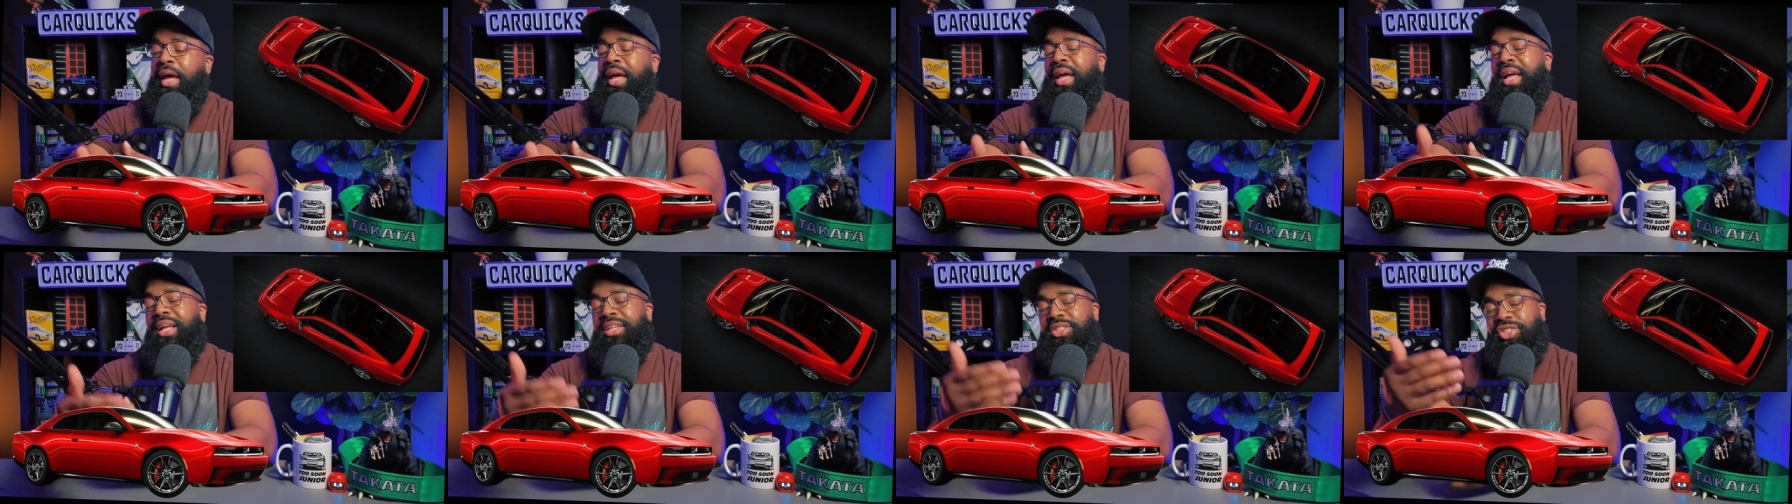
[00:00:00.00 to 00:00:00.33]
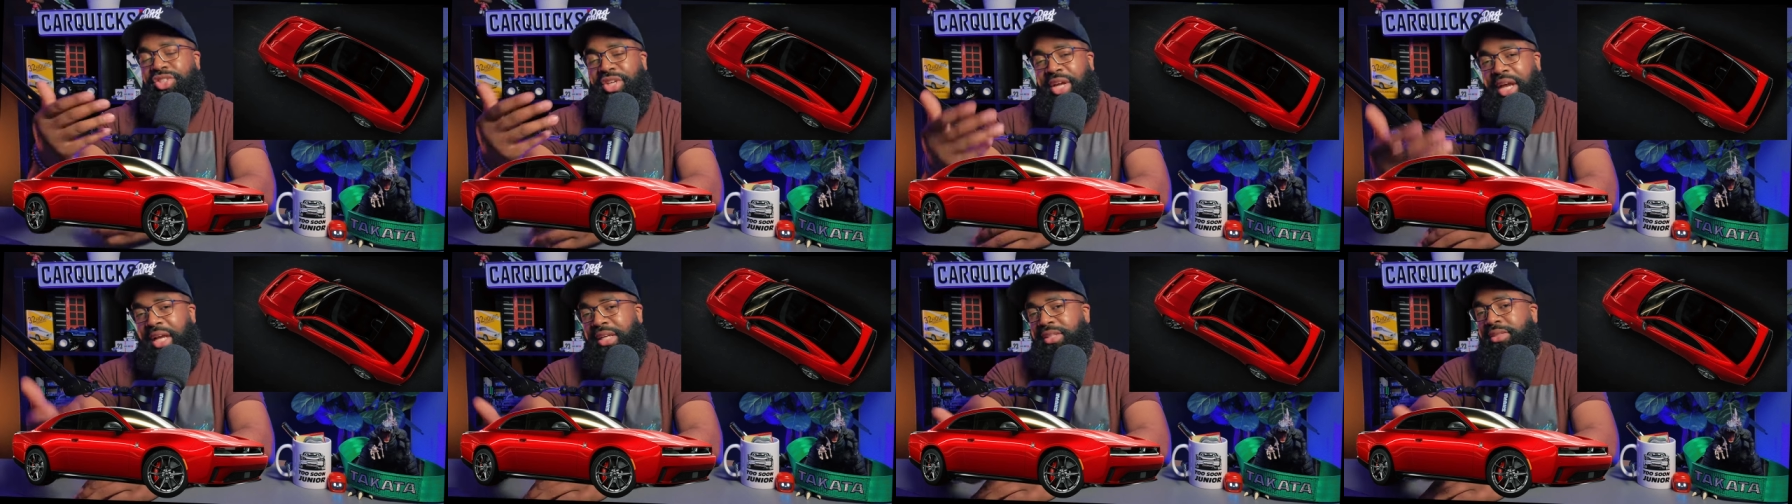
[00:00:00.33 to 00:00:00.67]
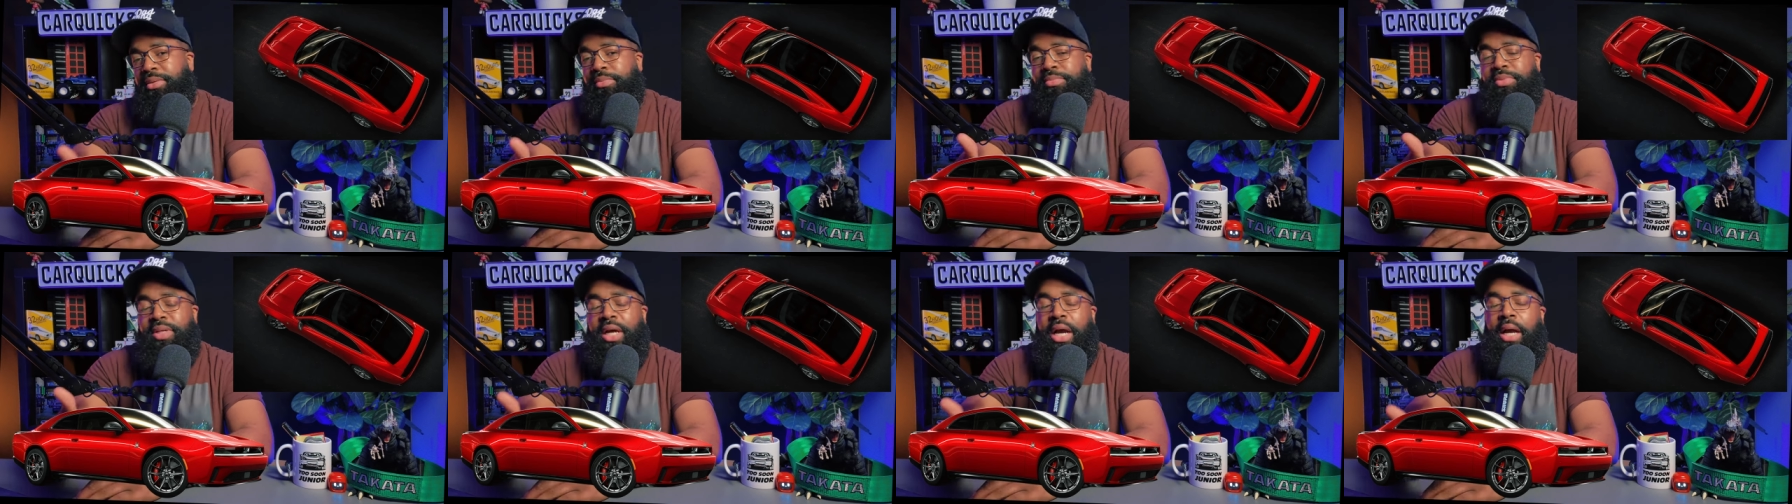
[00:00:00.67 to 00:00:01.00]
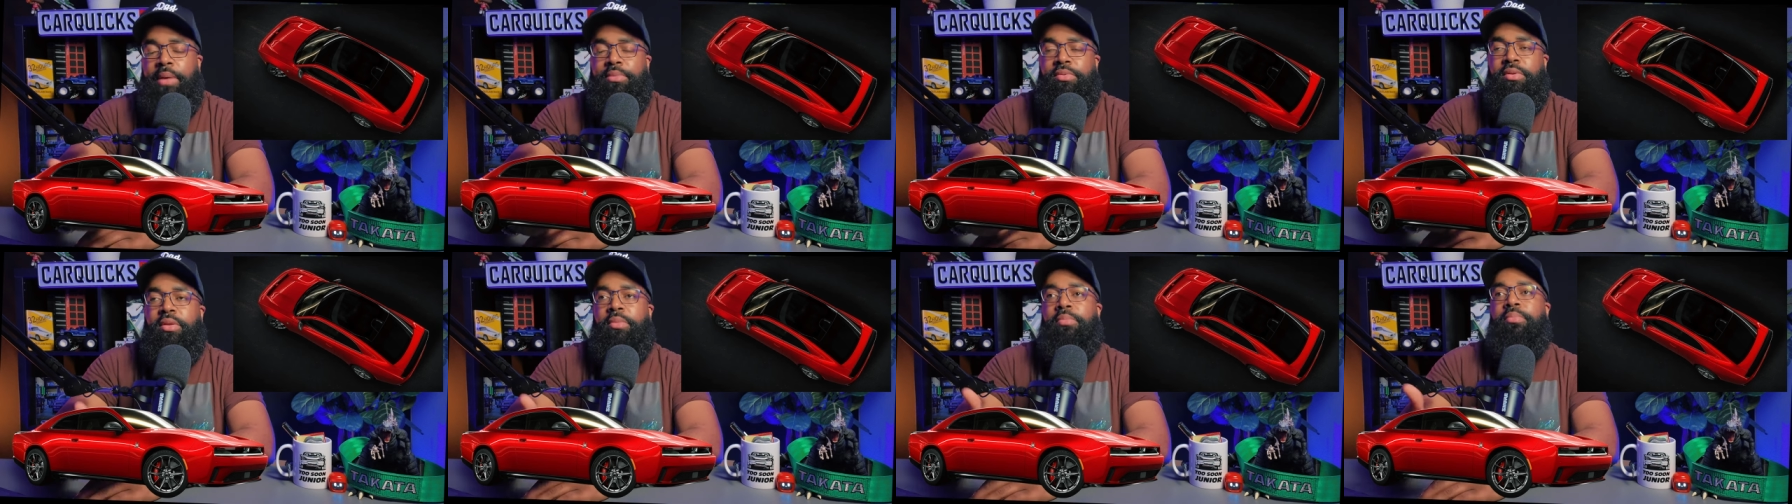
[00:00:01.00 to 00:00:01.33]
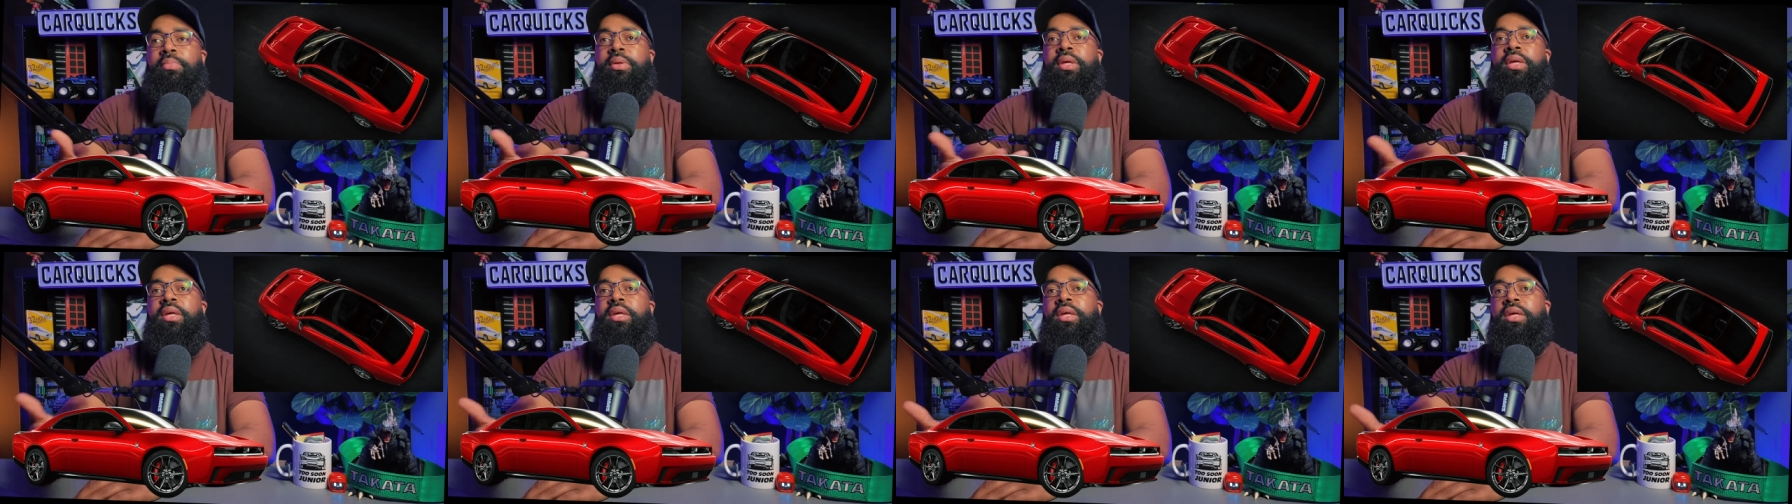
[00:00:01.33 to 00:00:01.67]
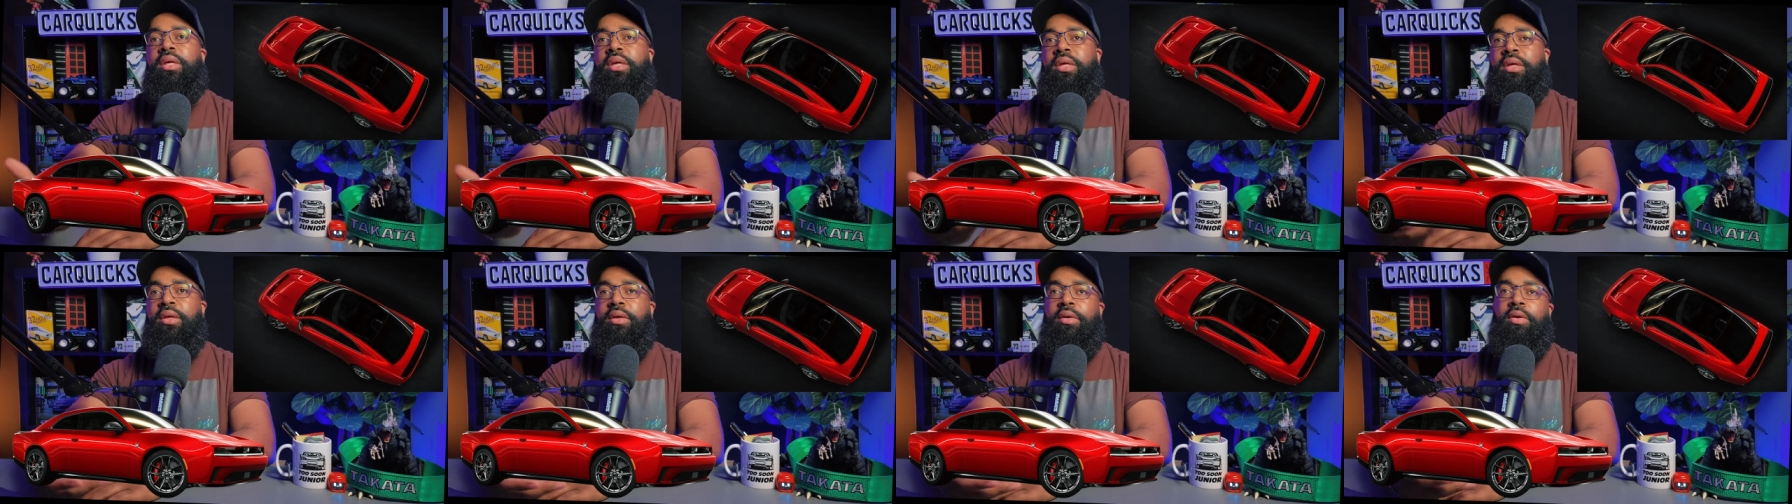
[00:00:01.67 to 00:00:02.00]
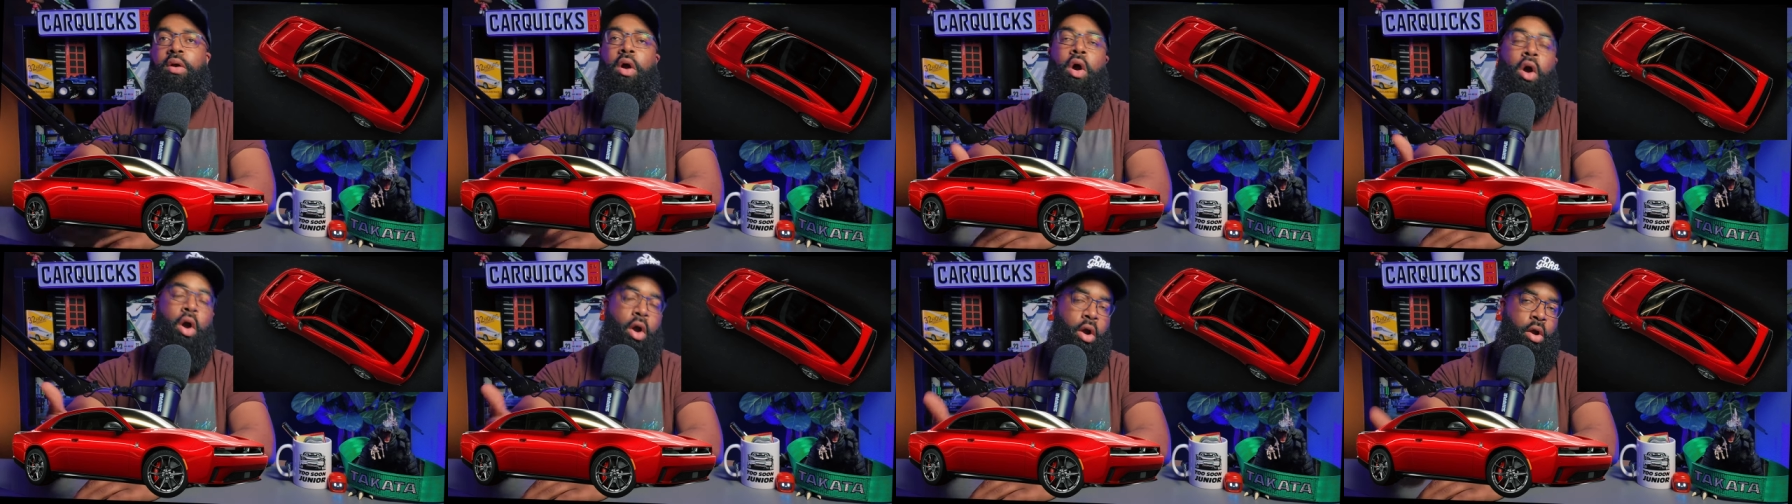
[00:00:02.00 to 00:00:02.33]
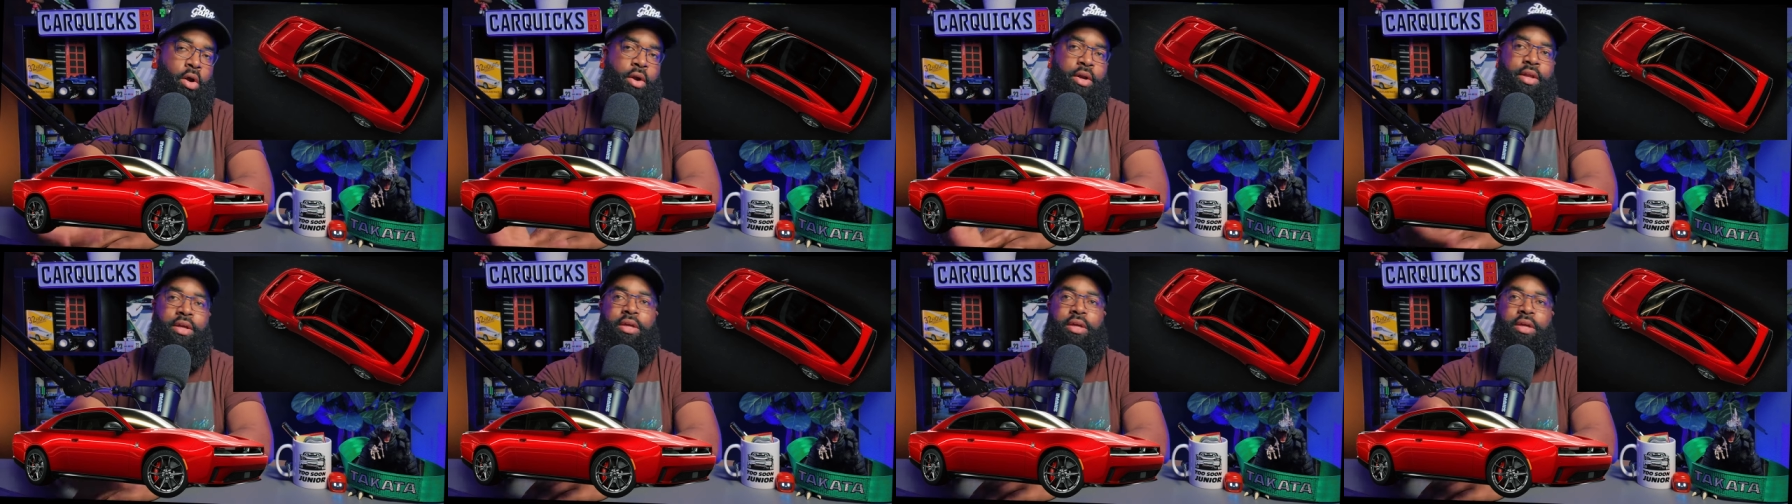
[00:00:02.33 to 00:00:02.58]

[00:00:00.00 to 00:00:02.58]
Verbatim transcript: And change sometimes can be hard.